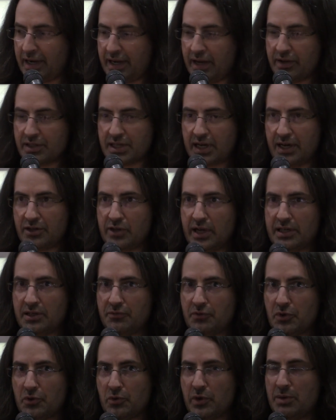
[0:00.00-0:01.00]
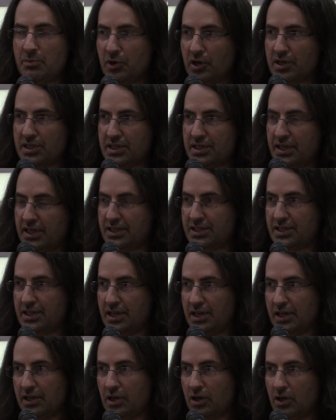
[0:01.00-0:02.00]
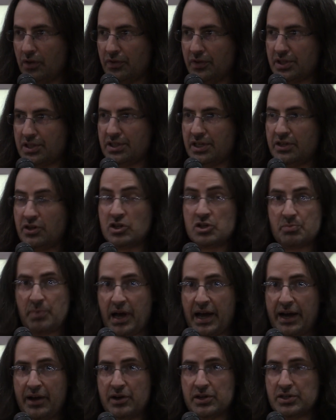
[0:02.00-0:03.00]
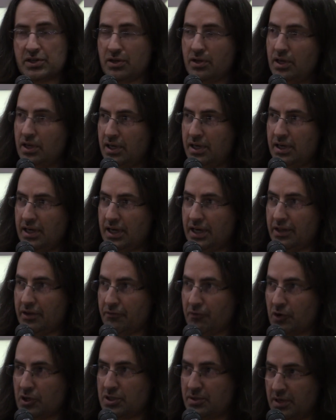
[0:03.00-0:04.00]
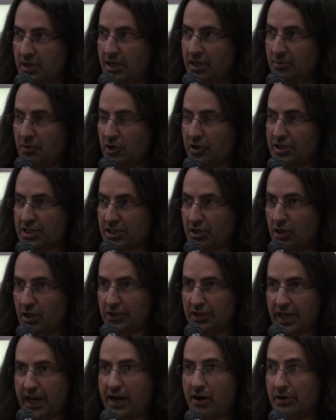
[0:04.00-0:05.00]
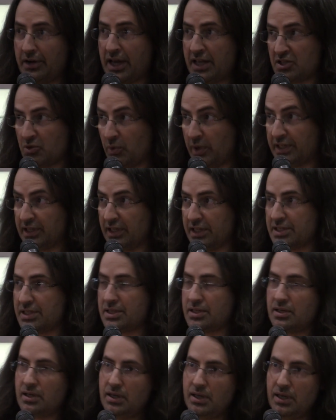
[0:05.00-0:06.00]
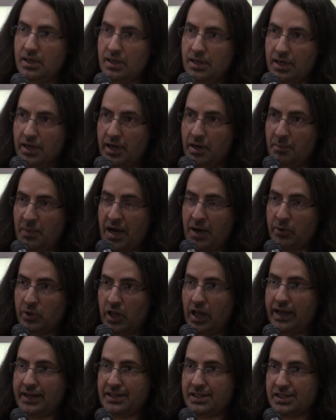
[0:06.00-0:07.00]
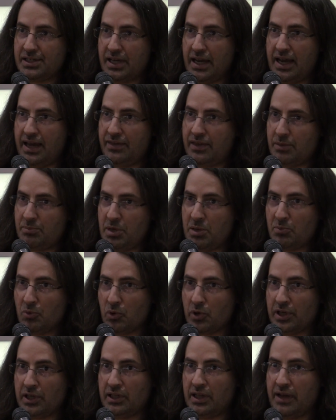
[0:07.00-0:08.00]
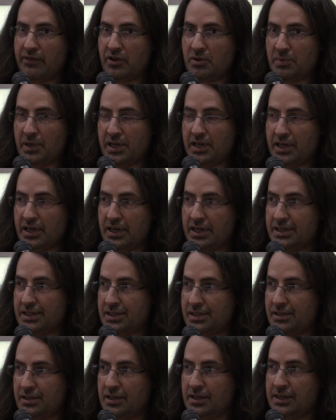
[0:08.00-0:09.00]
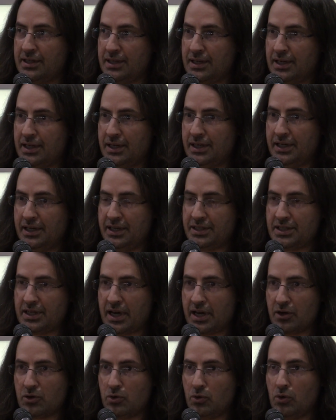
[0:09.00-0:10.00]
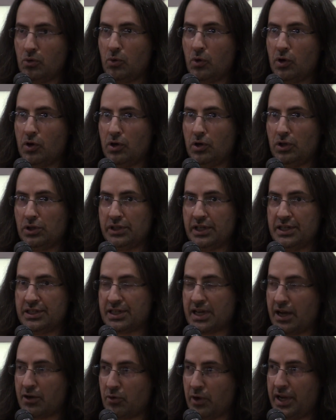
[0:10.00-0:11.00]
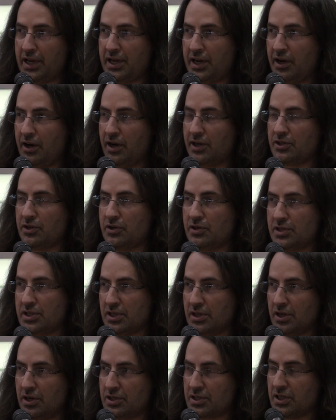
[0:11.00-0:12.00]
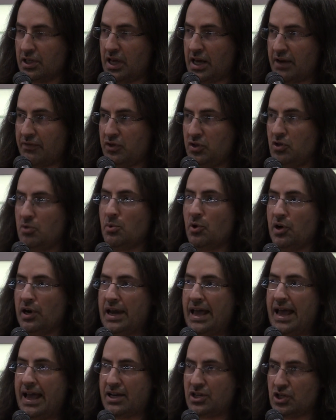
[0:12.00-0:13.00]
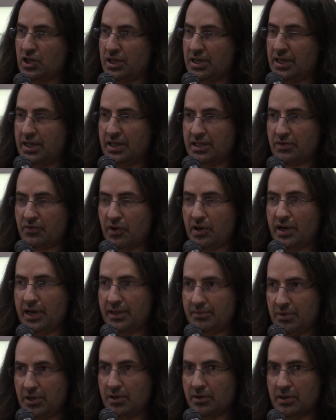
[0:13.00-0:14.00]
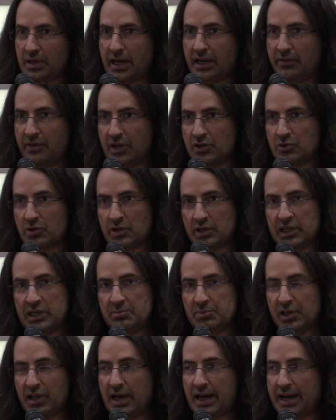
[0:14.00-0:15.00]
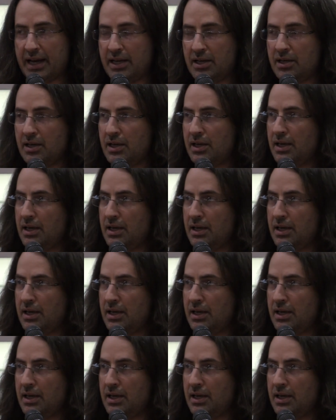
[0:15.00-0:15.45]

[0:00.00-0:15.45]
right now it's contracted for three books. It's uh, called The Cinder Spires. Uh, the first uh, book is called The Aeronauts Windlass. Um, I would like to say that people are going to love it because uh, uh, it's got a cool world and it's got great characters and there's a lot of humor and action and it's very, you know, kind of intricately plotted.